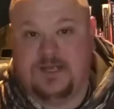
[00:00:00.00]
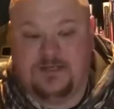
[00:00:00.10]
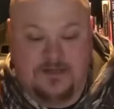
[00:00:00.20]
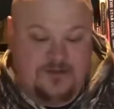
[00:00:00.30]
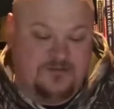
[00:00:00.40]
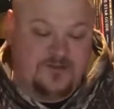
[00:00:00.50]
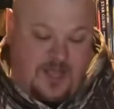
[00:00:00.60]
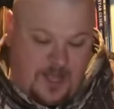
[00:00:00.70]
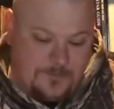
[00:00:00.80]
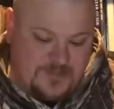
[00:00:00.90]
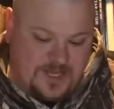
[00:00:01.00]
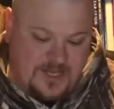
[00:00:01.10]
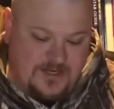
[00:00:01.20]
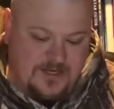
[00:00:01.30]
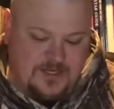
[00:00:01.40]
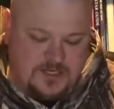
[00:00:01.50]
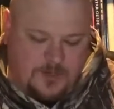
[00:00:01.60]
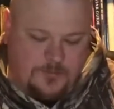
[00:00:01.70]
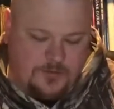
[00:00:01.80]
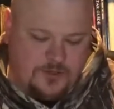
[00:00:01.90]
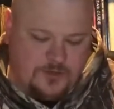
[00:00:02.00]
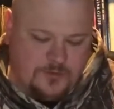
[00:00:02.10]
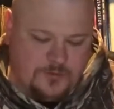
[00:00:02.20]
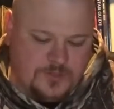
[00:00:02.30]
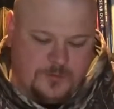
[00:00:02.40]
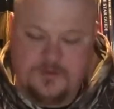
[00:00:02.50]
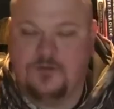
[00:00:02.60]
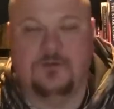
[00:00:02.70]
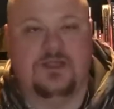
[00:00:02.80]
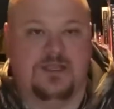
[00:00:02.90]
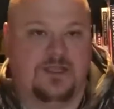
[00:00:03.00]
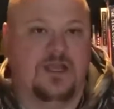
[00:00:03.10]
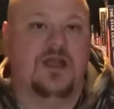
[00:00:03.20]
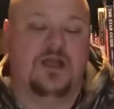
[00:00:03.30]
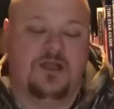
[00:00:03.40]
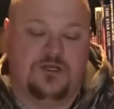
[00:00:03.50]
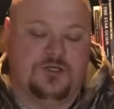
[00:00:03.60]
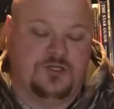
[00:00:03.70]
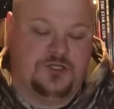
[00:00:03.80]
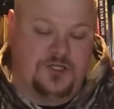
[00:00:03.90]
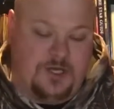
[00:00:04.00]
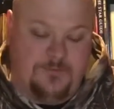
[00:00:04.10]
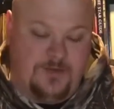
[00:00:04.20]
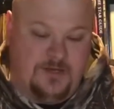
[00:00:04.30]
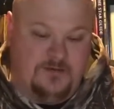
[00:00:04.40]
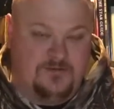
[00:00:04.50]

list, top 10 WWE champions.